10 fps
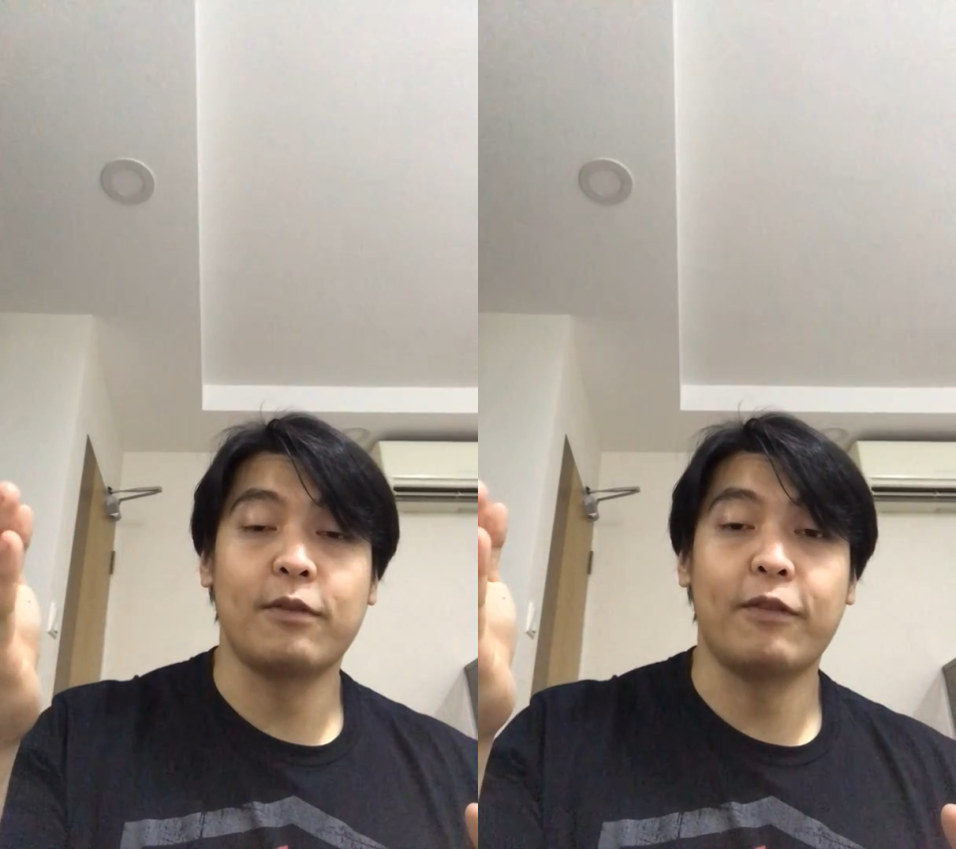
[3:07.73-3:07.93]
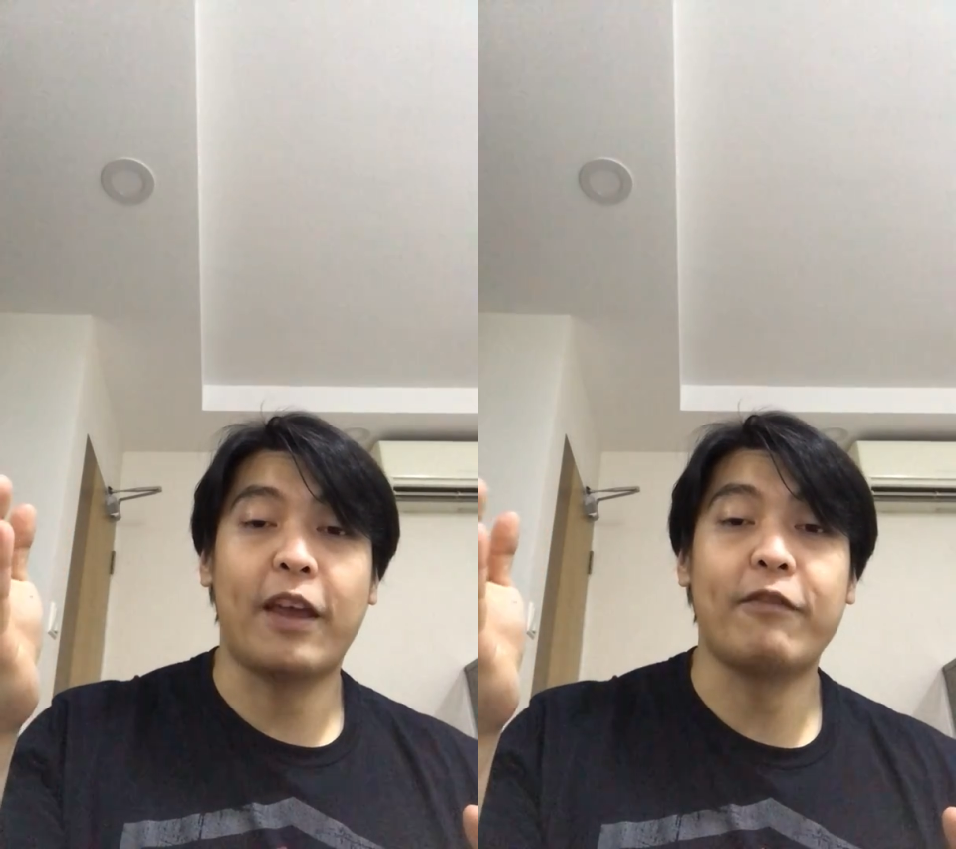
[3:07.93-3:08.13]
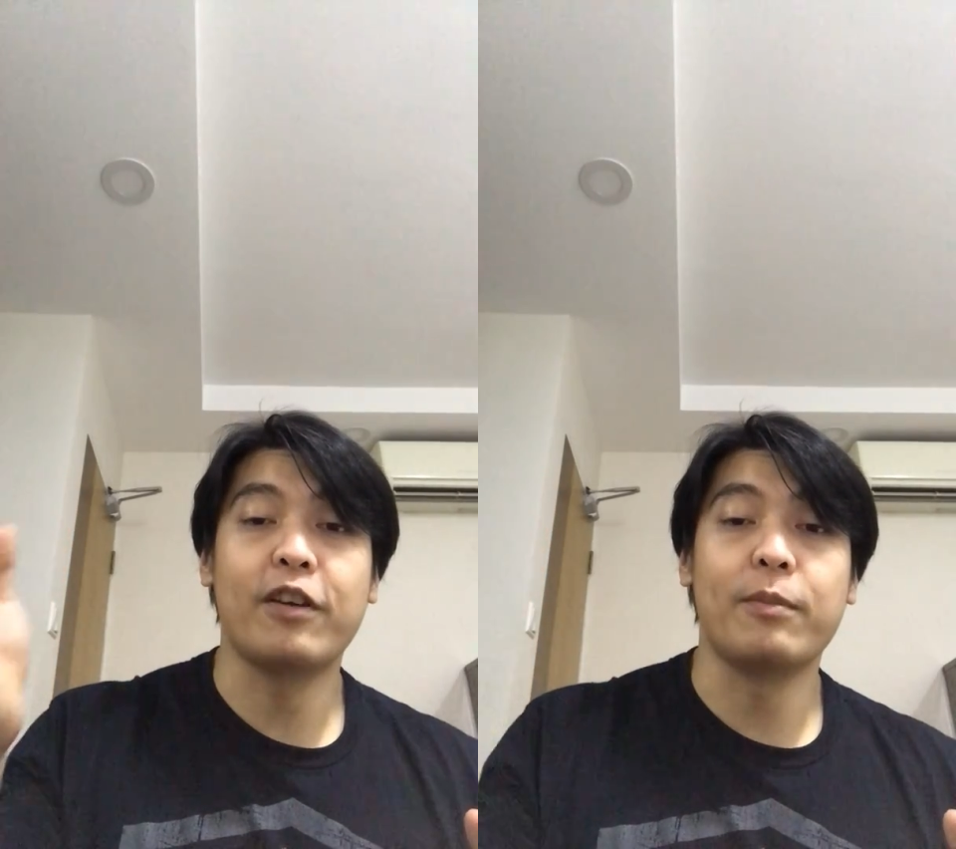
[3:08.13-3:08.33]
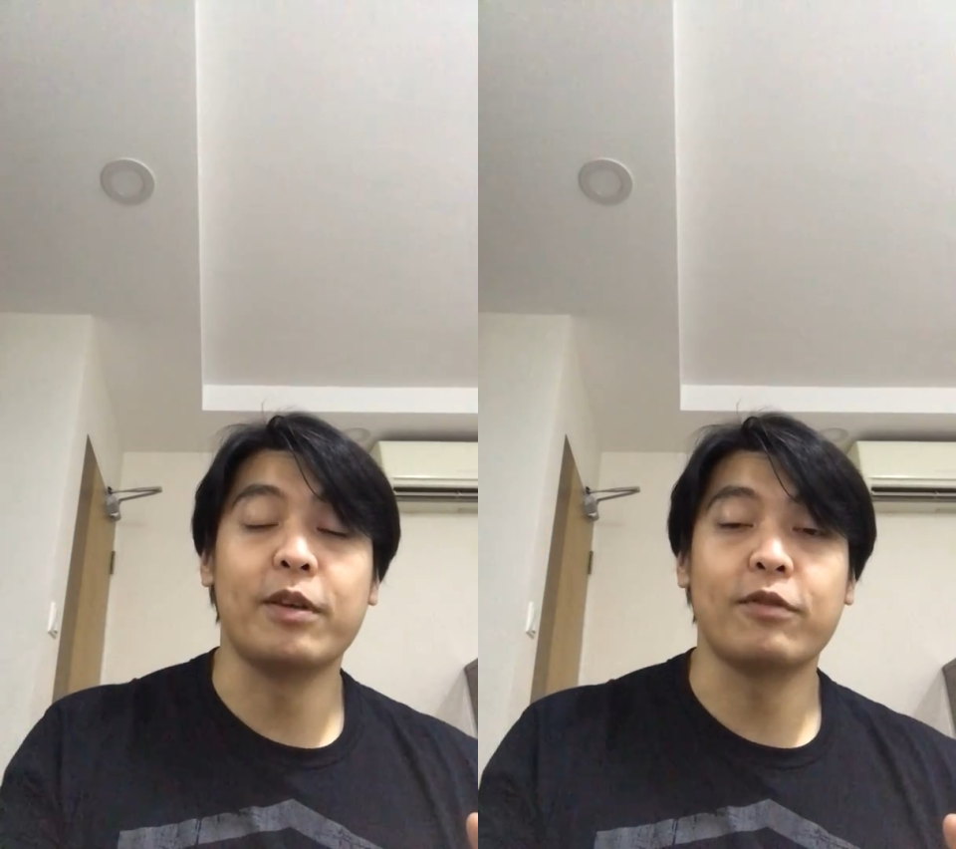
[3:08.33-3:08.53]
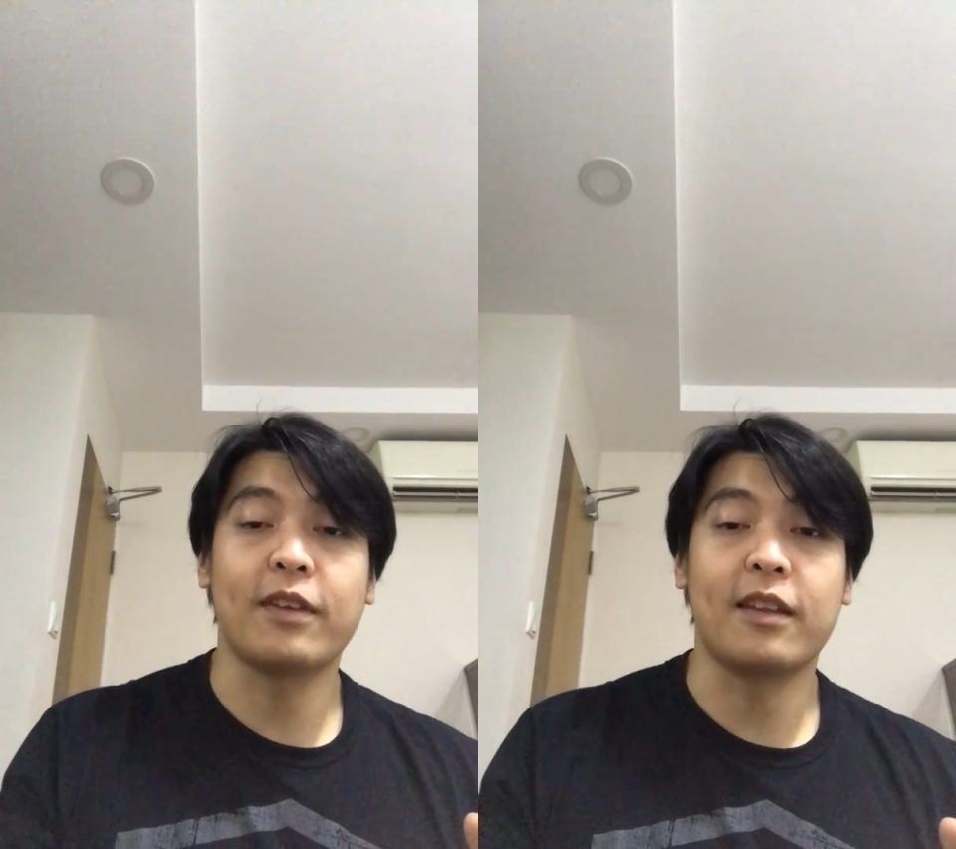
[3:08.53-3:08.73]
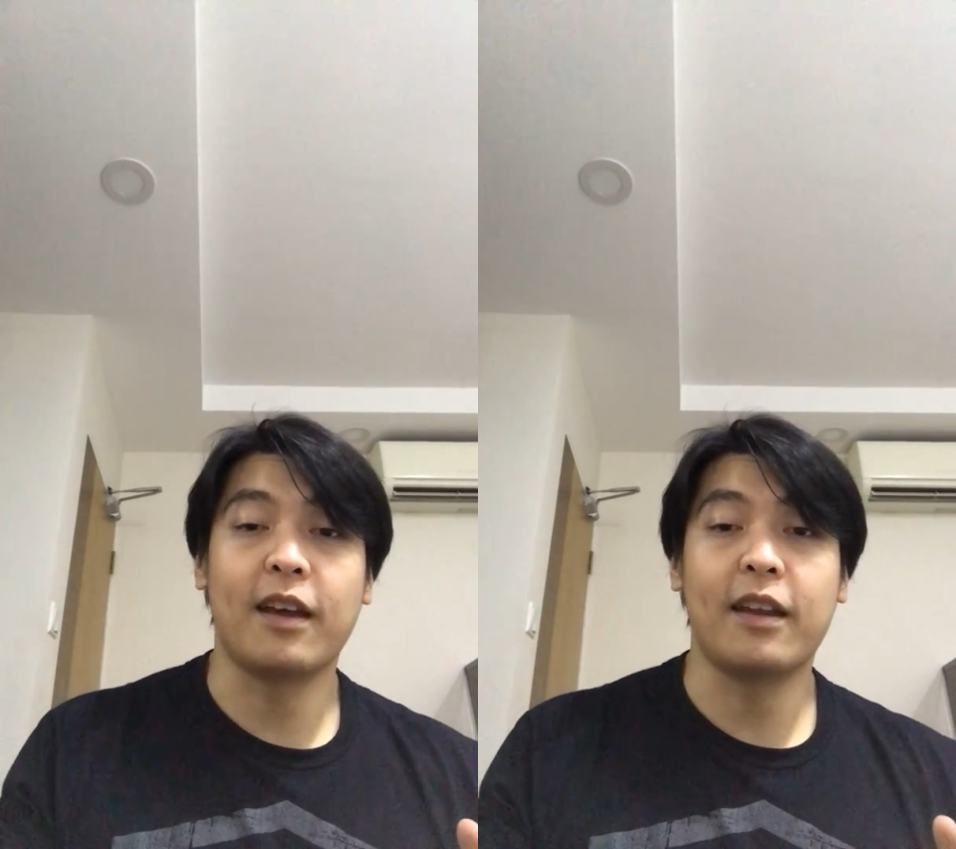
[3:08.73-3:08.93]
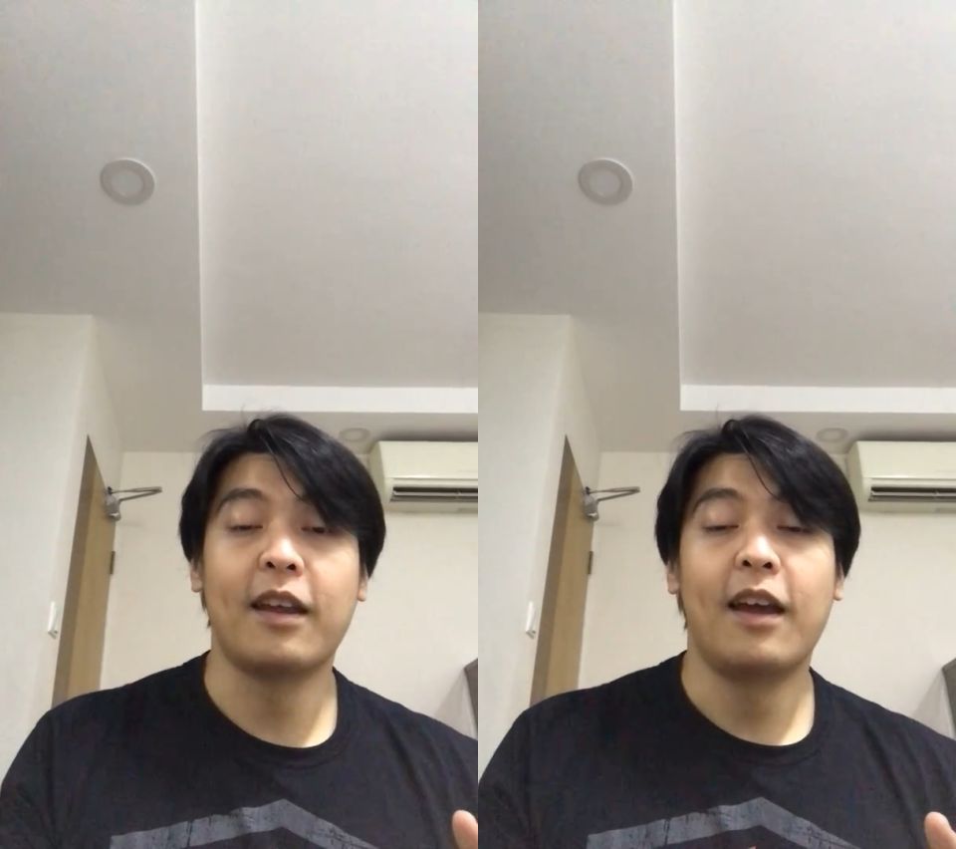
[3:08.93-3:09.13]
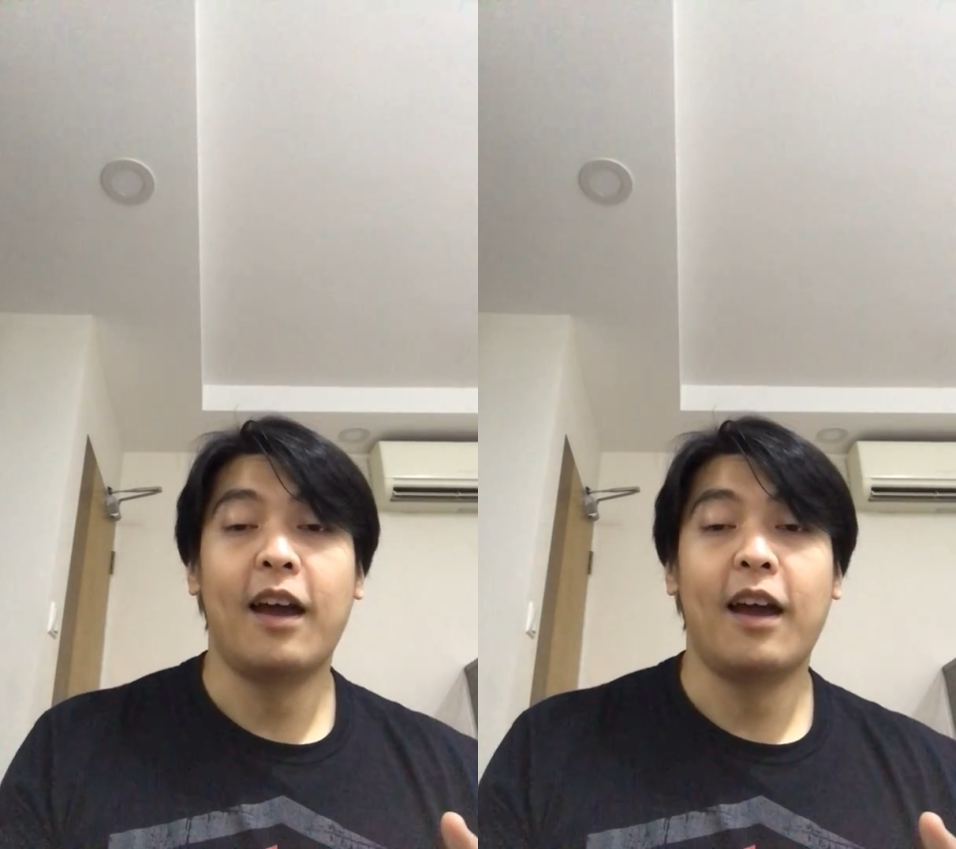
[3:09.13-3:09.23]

with heavier meals at night,